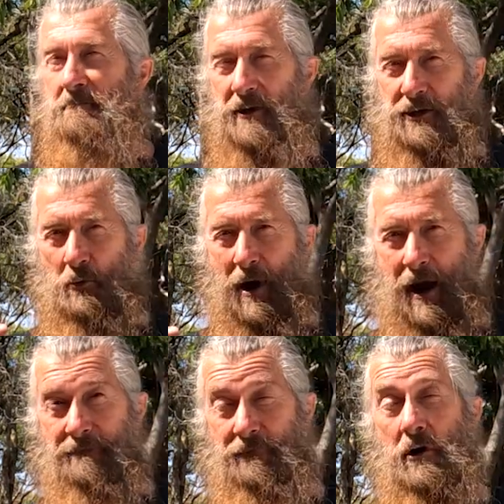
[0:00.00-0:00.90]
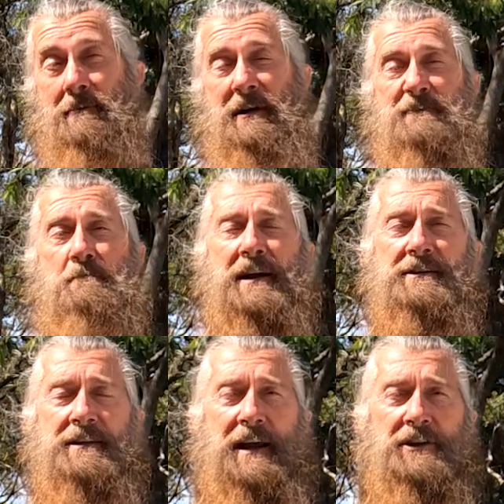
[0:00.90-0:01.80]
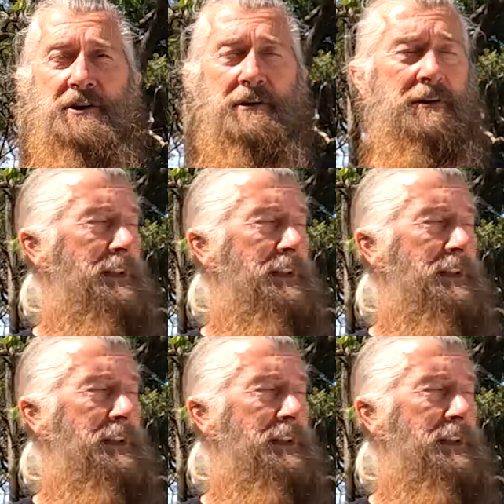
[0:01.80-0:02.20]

But you are very much back to nature.